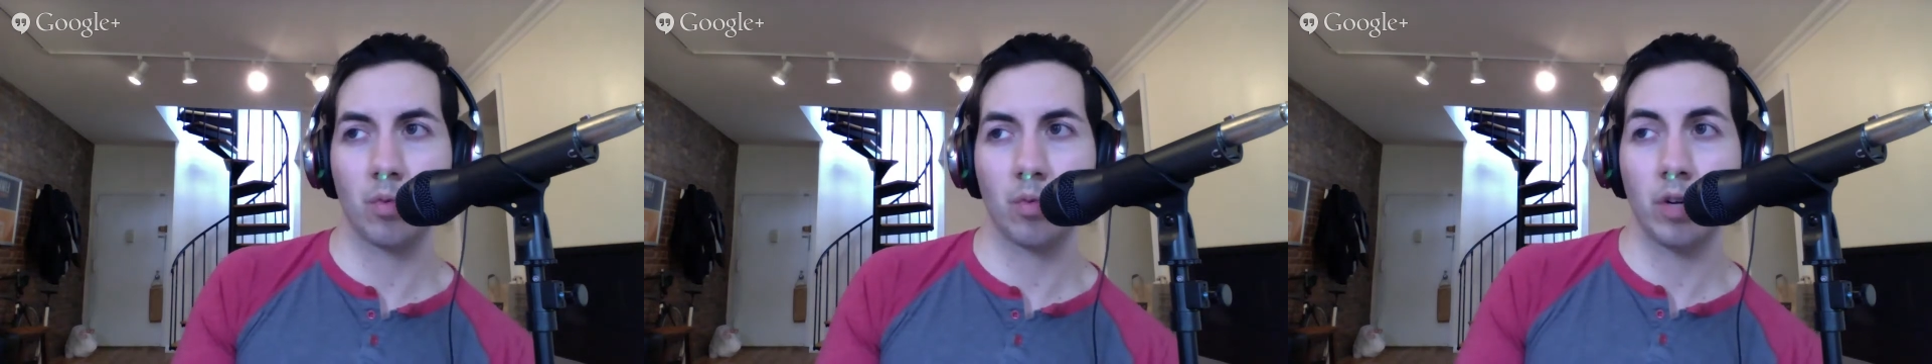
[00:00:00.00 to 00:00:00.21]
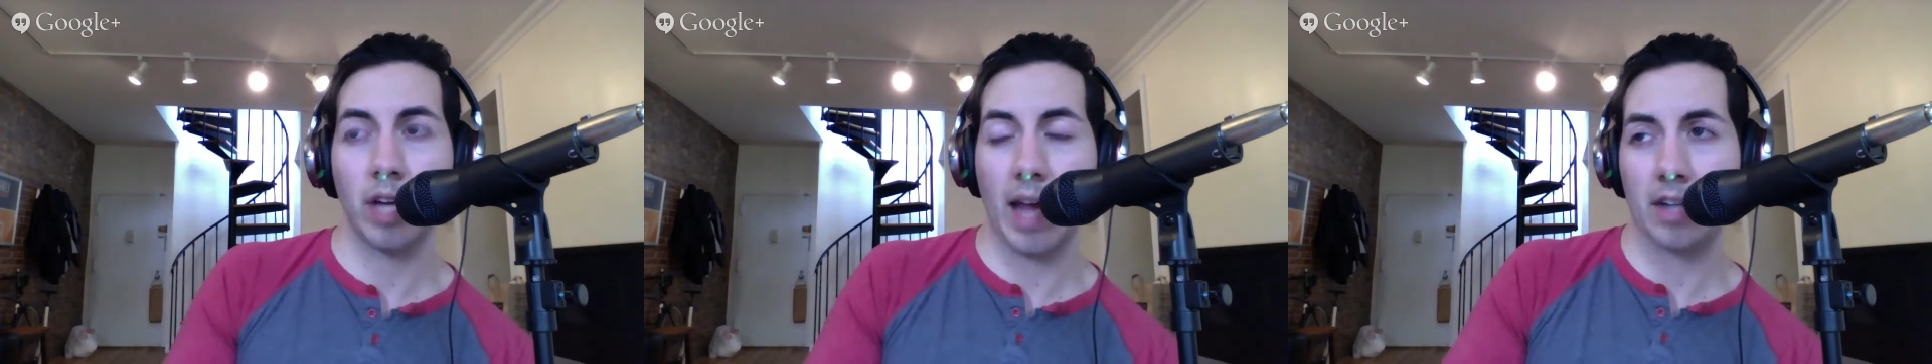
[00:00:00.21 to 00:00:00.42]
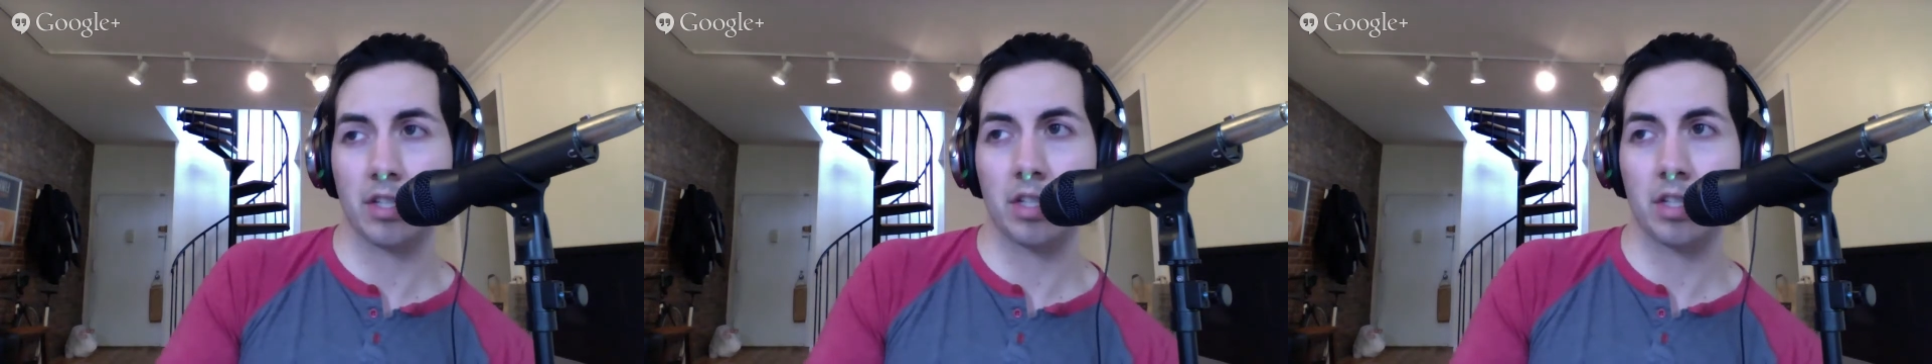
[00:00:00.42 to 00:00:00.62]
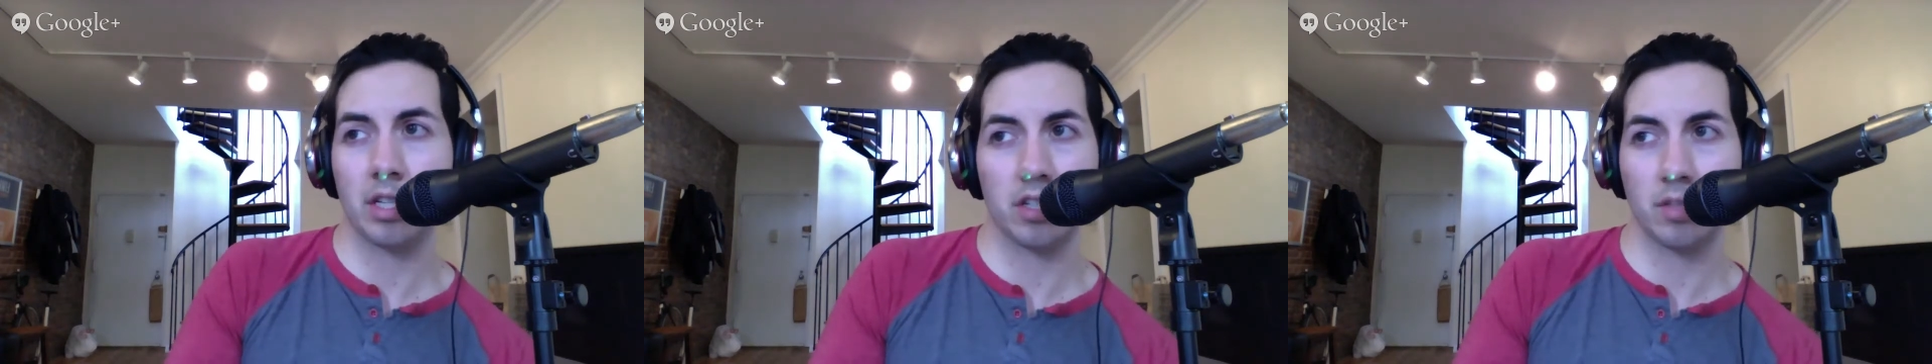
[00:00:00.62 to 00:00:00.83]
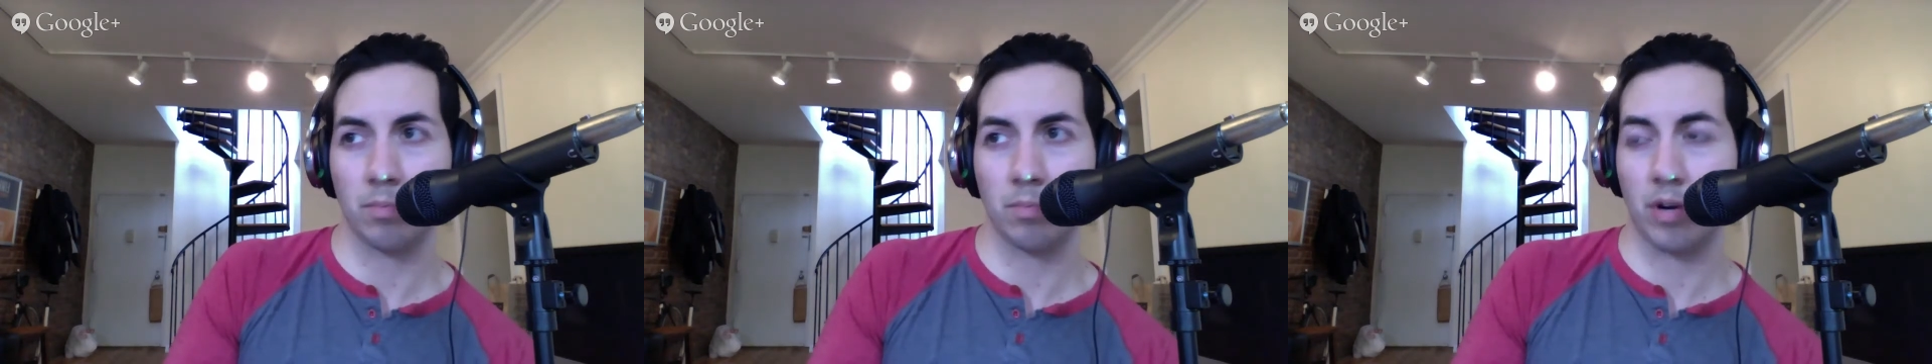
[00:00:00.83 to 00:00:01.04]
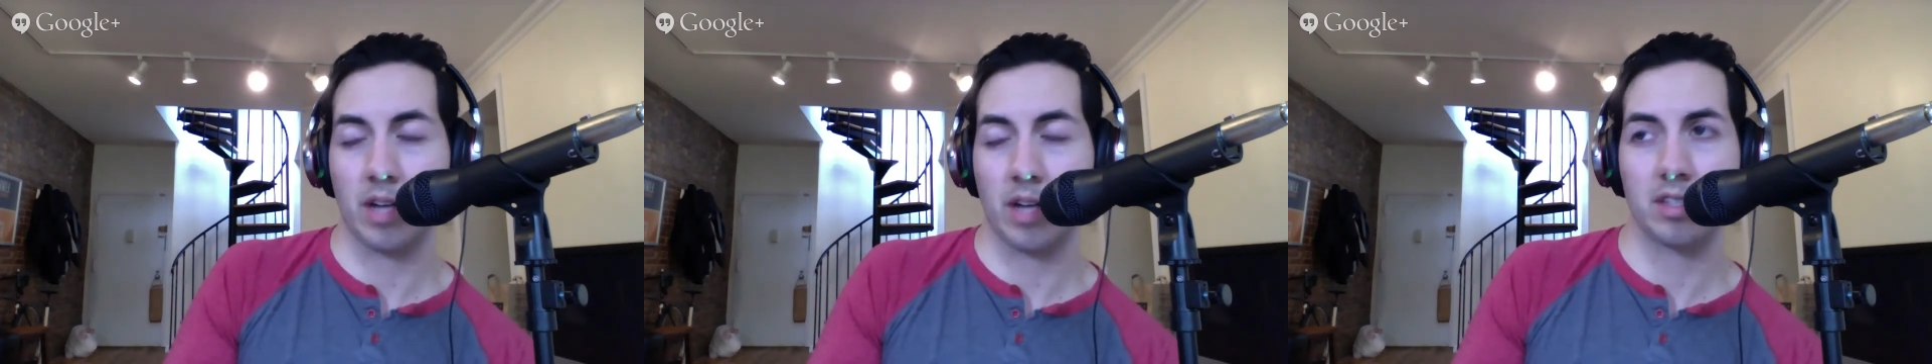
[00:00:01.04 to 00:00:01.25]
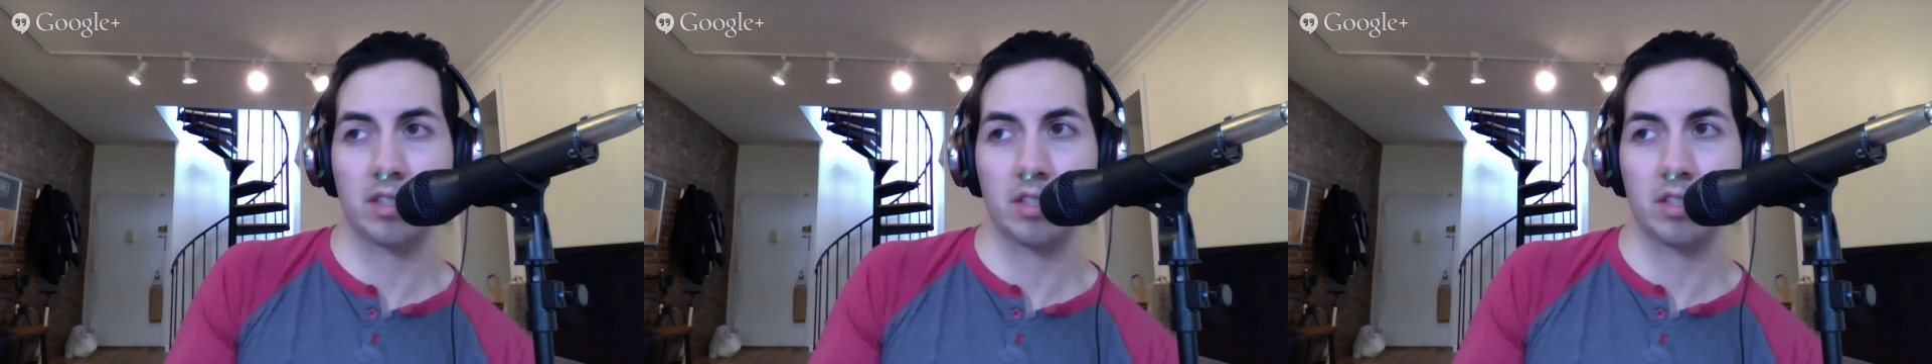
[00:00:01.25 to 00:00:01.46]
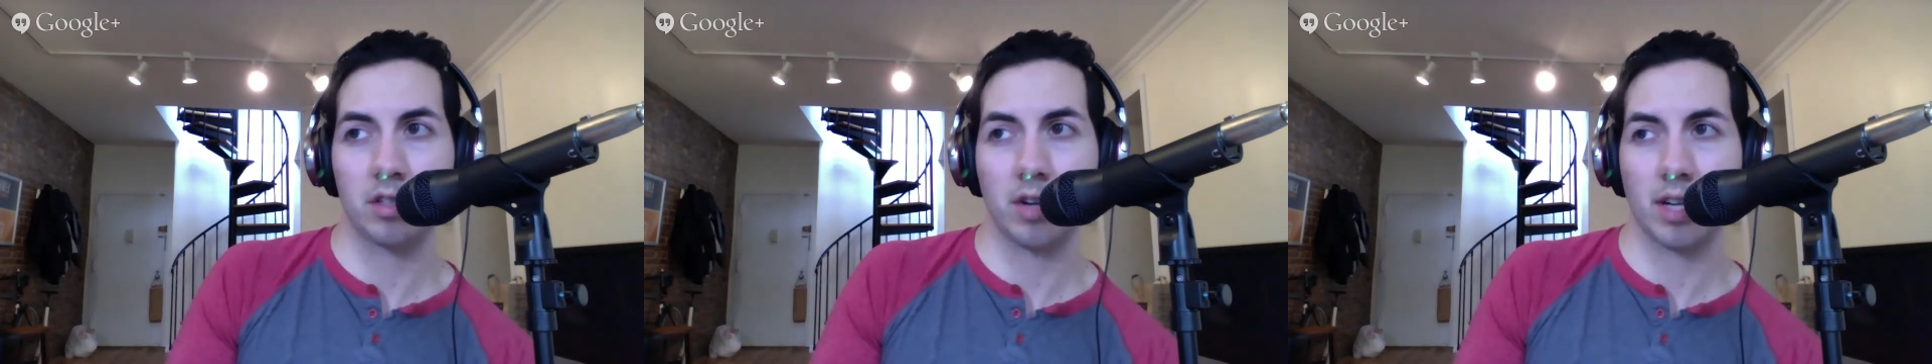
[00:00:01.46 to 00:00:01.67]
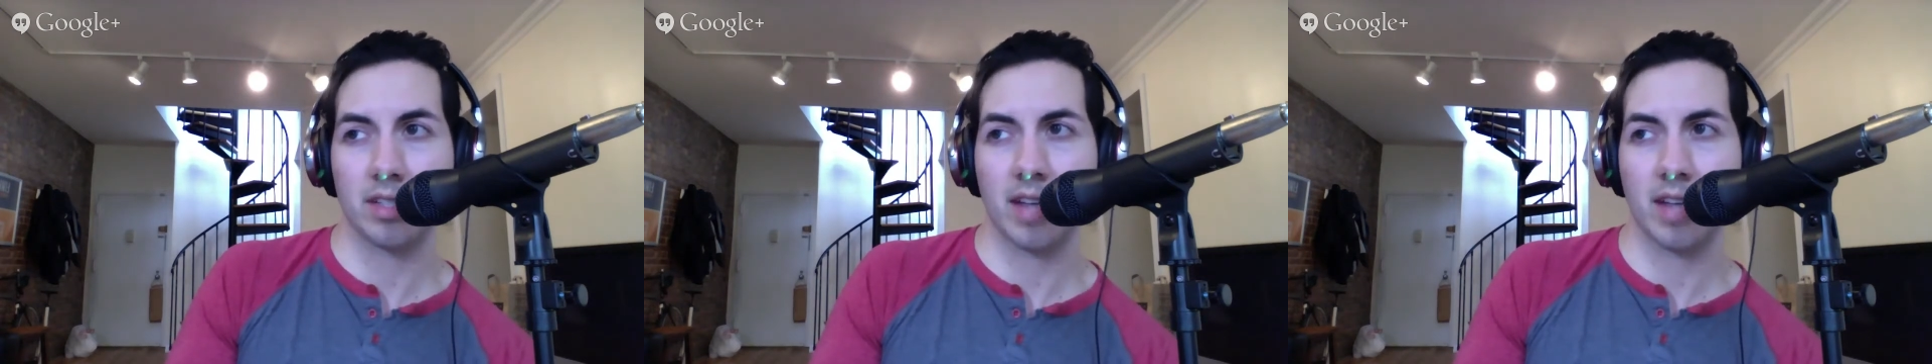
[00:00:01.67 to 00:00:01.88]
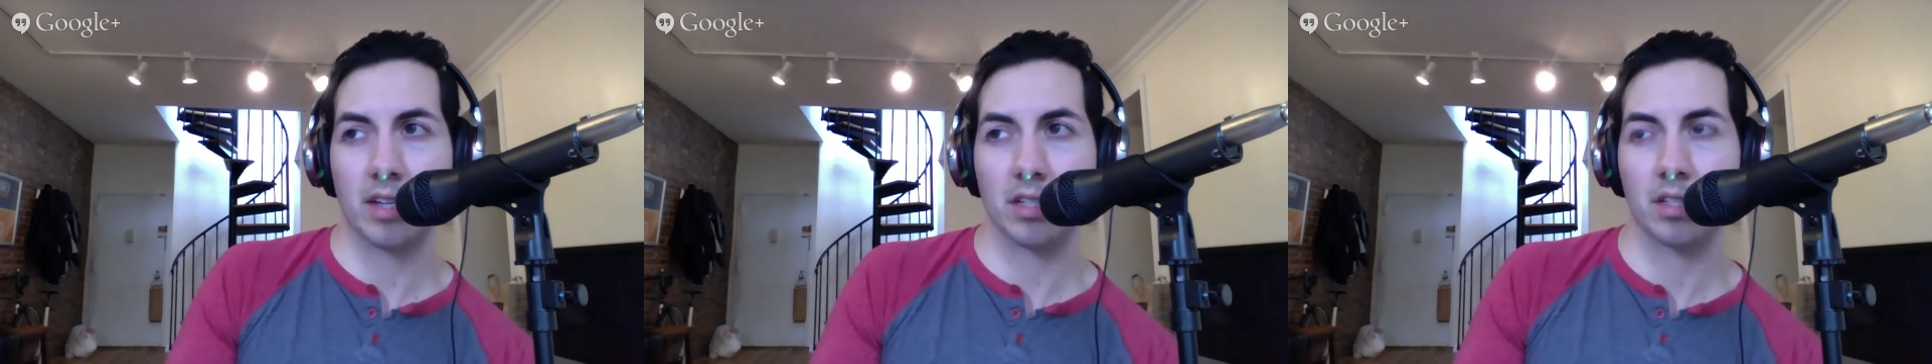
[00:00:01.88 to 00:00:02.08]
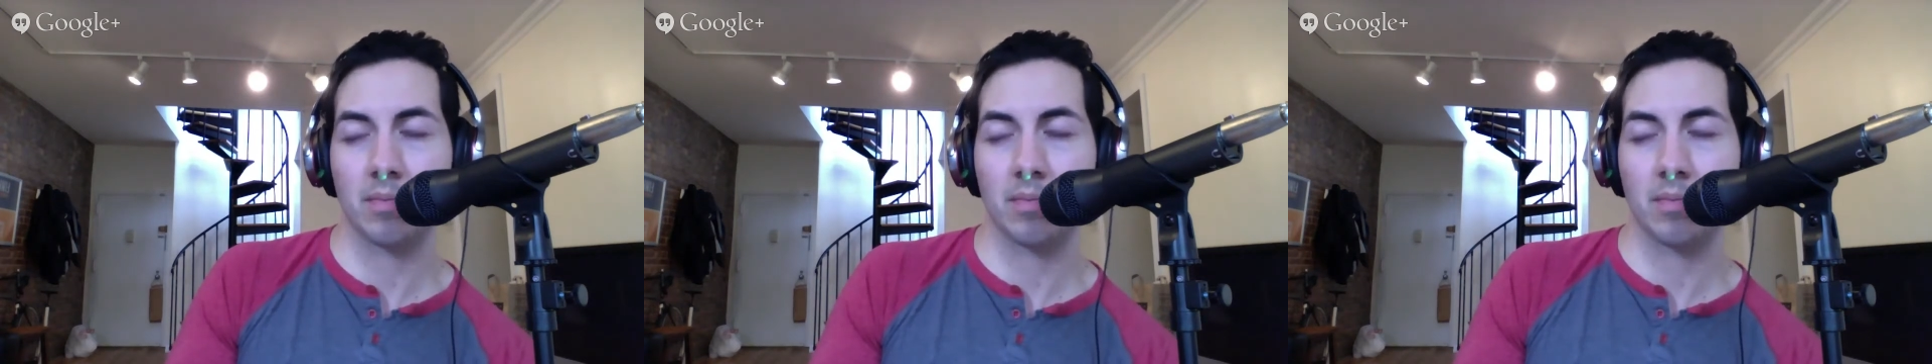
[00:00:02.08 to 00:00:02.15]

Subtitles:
would actually just process the transaction